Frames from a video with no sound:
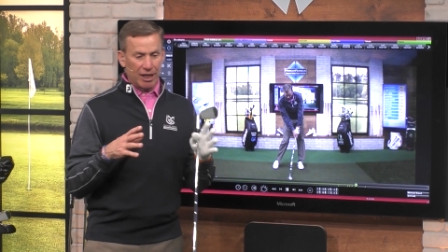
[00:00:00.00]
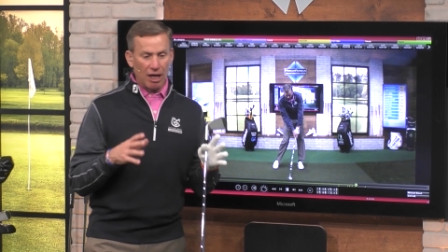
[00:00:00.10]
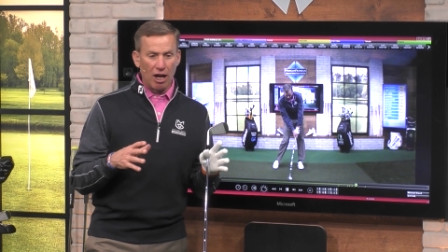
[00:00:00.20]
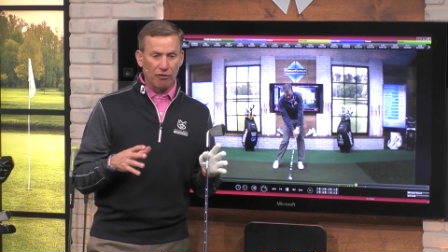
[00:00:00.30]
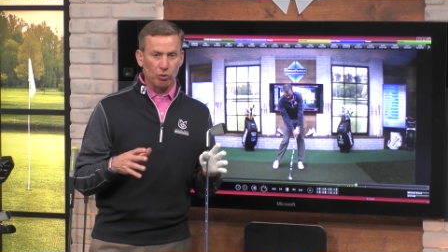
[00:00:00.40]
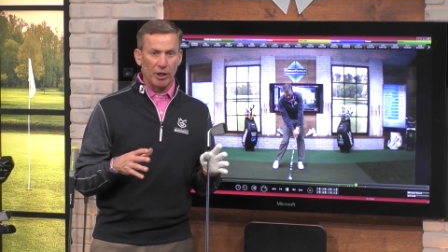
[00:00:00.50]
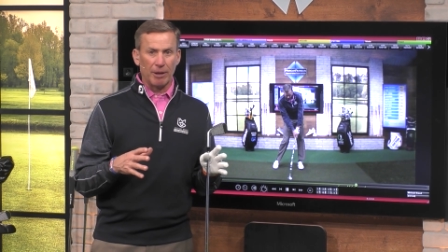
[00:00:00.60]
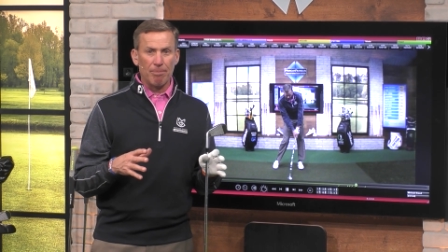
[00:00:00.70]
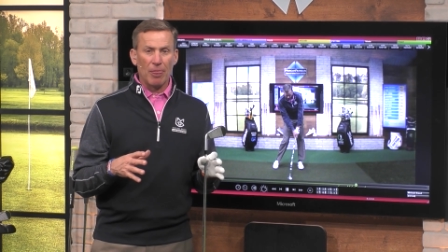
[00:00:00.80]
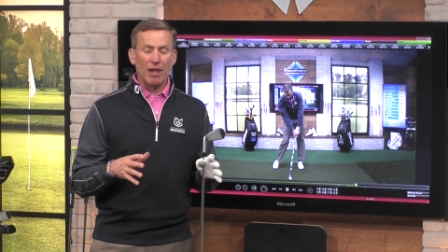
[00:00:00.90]
in a golf
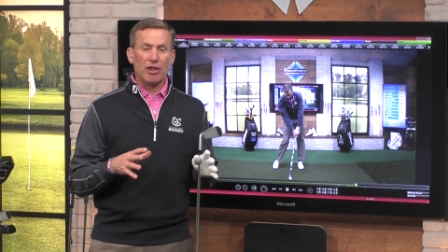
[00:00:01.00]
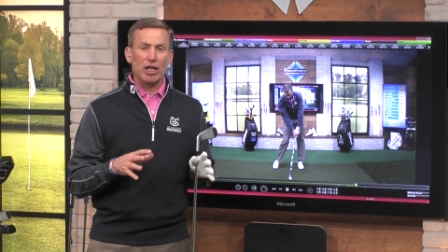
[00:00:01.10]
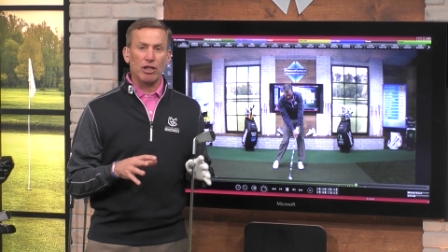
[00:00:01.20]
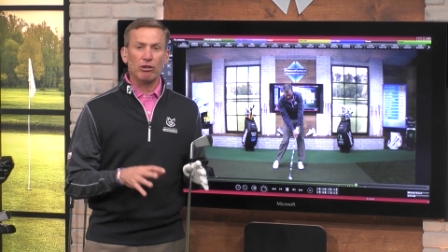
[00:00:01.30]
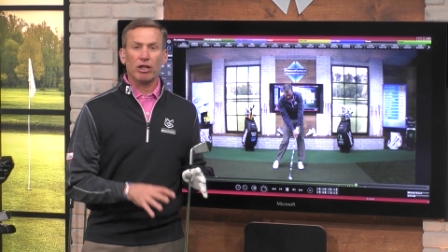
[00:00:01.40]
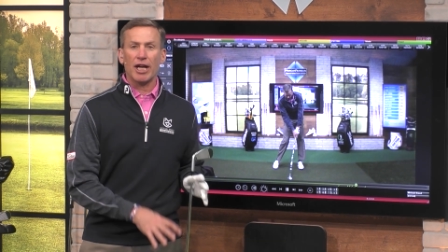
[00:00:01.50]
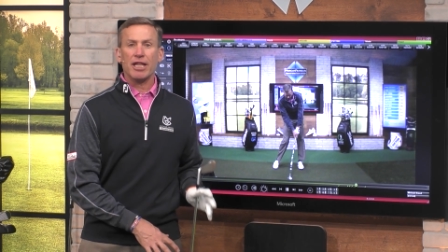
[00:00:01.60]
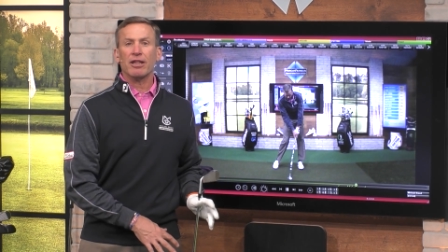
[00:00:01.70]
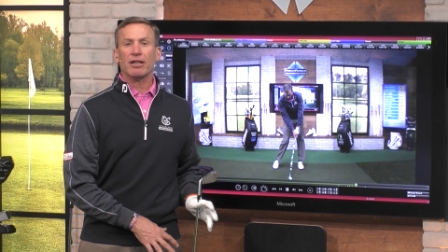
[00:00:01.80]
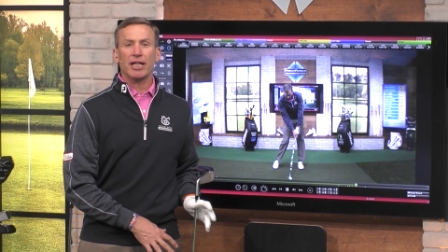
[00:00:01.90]
swing that you
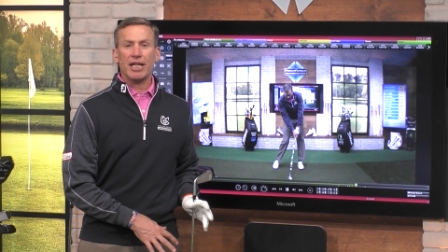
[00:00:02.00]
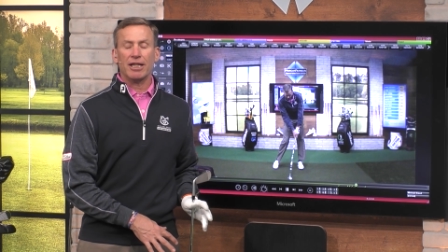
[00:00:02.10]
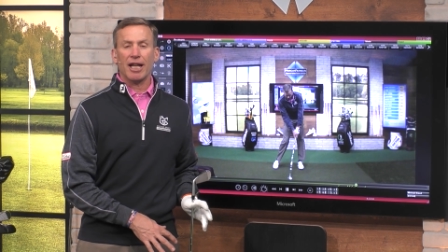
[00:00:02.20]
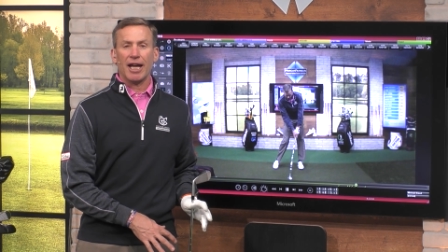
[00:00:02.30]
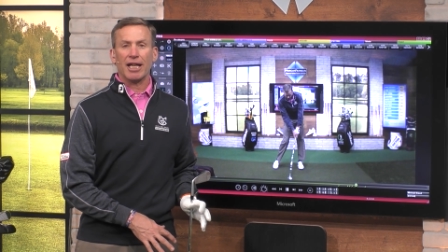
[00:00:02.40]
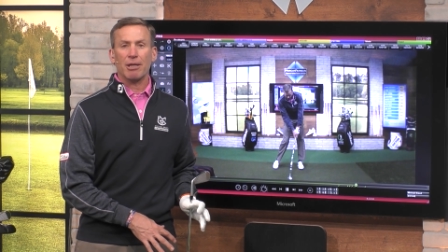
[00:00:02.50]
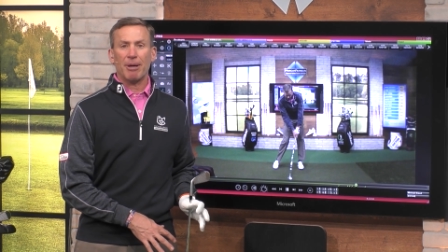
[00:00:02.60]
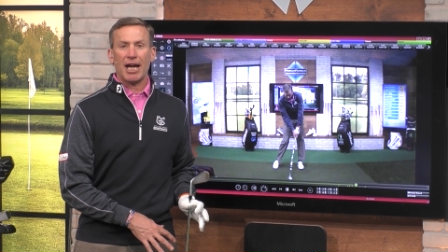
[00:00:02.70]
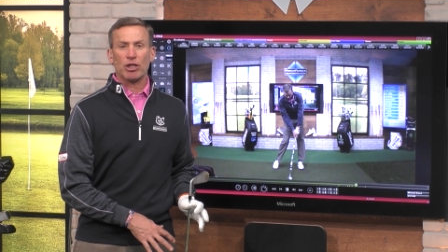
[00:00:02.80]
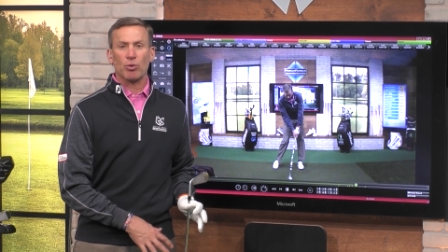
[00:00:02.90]
lighten the lead leg in the
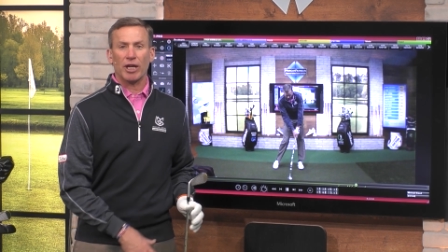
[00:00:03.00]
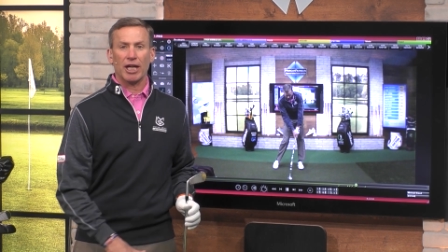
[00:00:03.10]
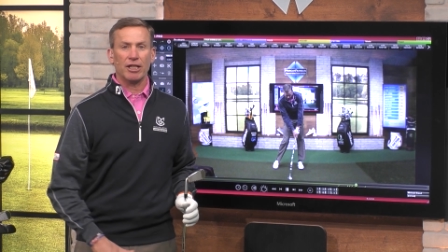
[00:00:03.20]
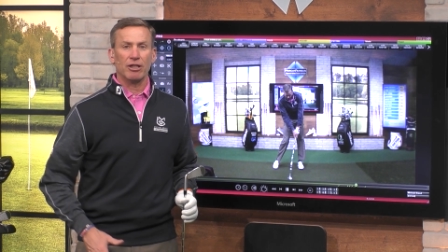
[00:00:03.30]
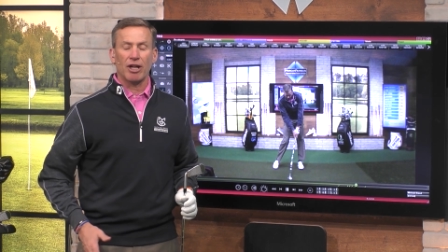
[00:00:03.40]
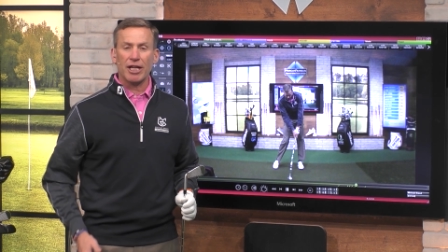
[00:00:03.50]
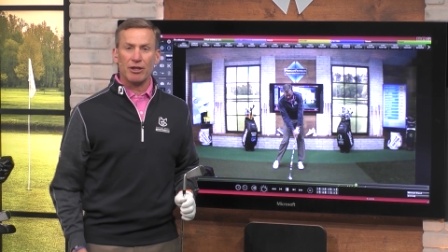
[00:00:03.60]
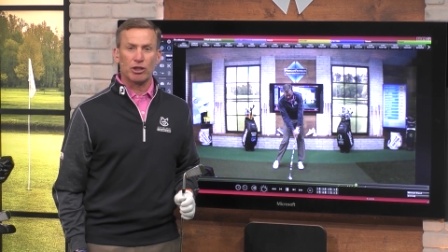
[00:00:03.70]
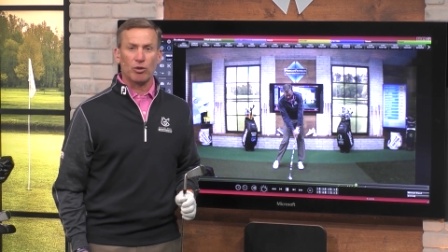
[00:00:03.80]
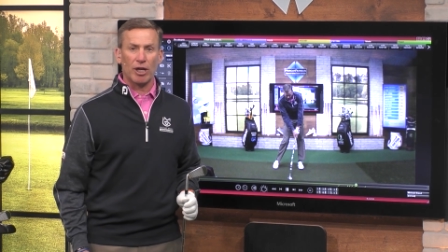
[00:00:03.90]
backswing and you
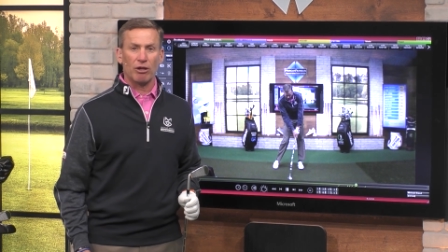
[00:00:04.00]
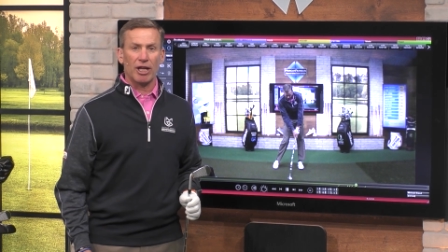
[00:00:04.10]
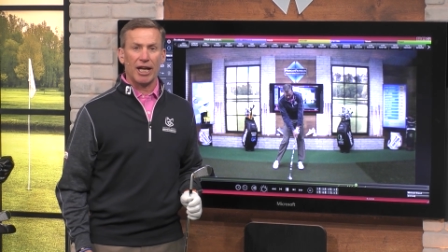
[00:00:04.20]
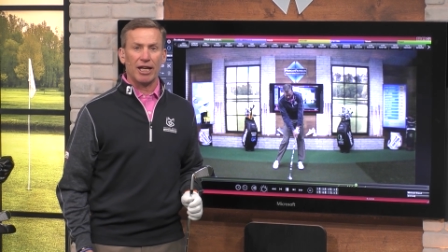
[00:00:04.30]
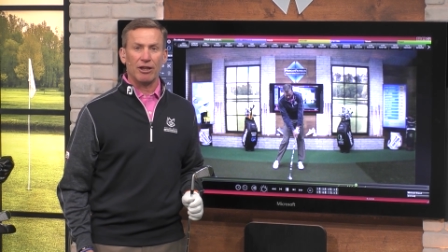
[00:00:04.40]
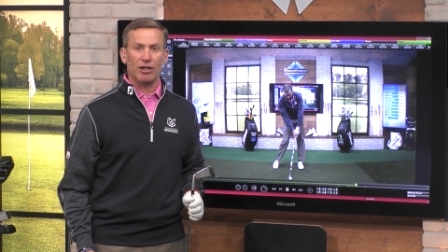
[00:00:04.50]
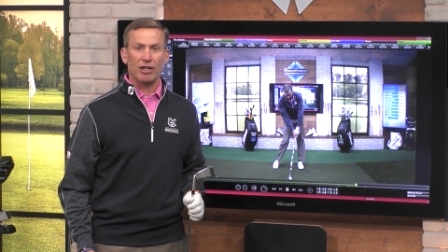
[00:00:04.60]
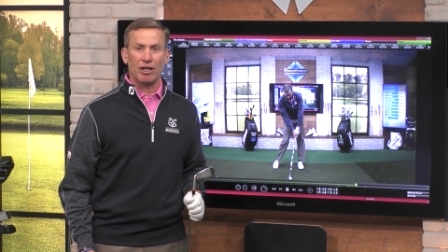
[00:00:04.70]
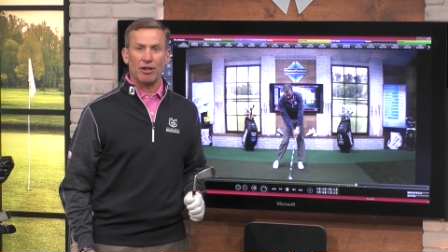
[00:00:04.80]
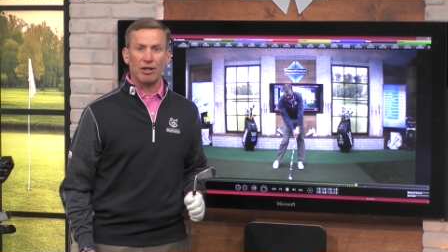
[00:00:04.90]
lighten the trail leg in
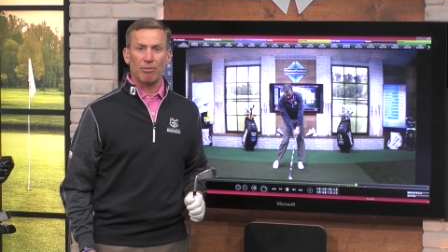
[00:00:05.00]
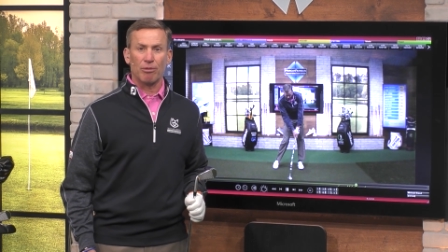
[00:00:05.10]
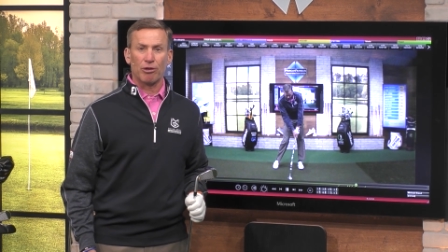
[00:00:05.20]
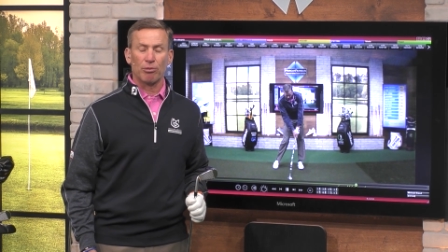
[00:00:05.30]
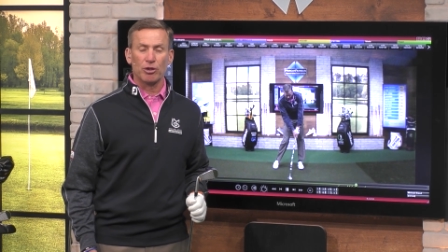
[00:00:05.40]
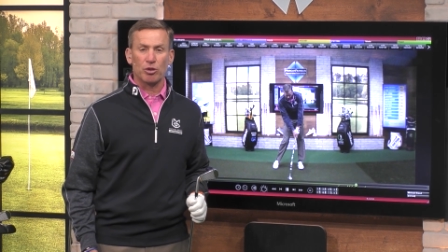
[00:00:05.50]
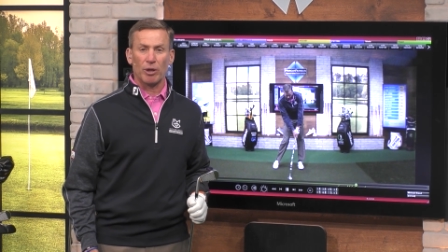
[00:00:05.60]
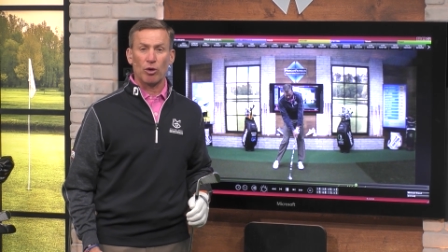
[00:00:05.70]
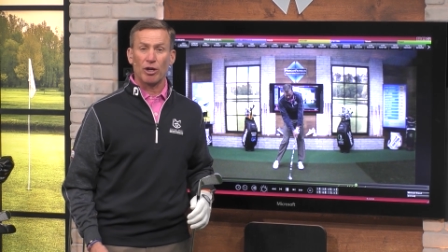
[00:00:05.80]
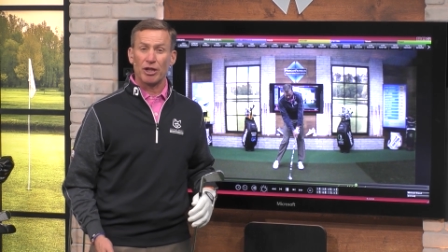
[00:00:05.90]
the, in the through
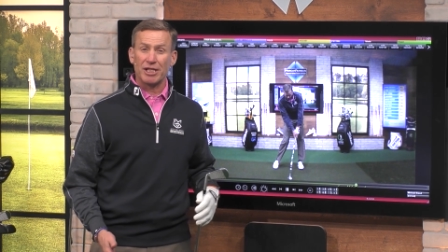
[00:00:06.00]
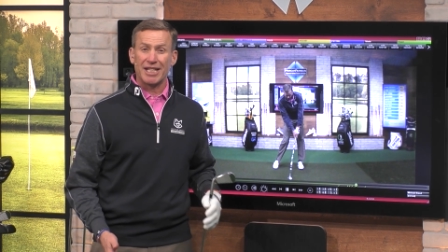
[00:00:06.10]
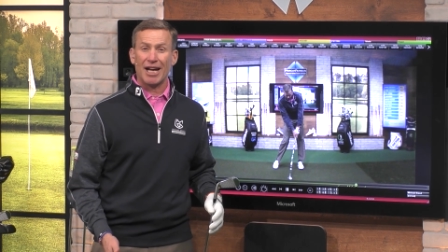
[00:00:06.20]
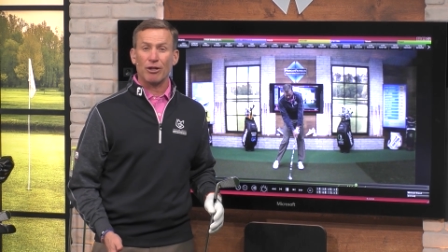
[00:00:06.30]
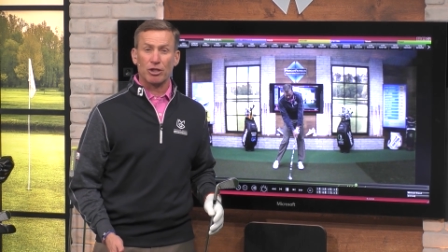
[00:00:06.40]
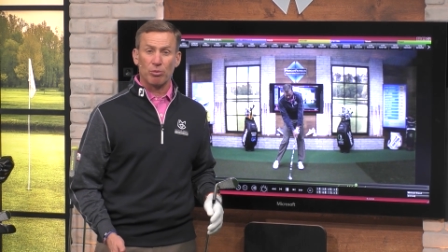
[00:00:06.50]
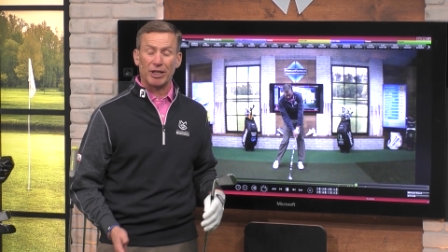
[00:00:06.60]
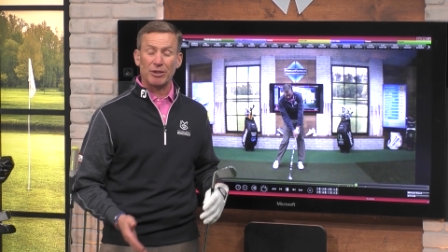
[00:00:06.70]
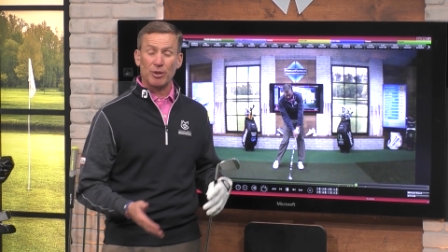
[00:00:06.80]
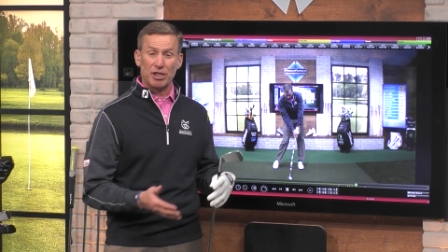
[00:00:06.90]
swing or in the
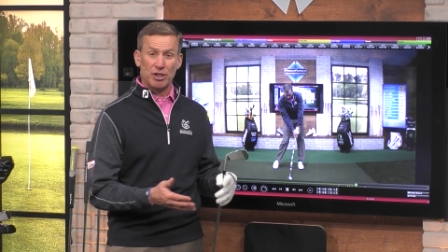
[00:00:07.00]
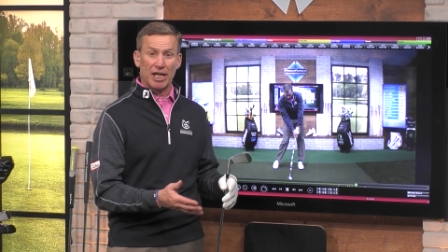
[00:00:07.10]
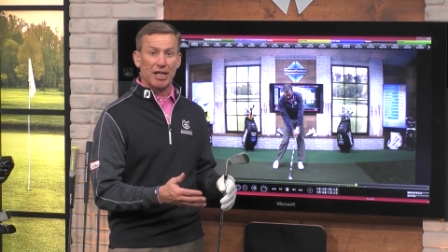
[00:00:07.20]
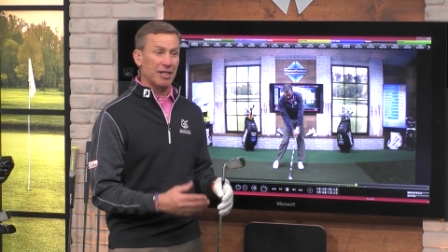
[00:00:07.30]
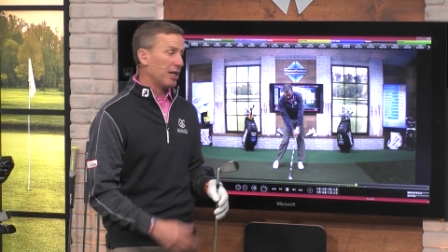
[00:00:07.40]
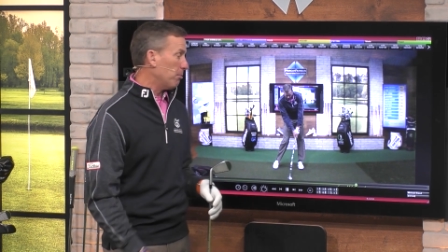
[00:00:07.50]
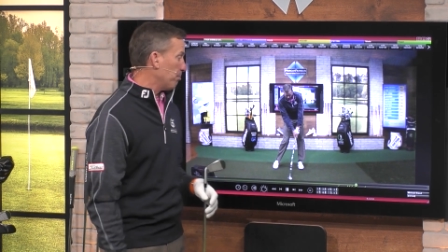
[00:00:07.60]
downswing as you get into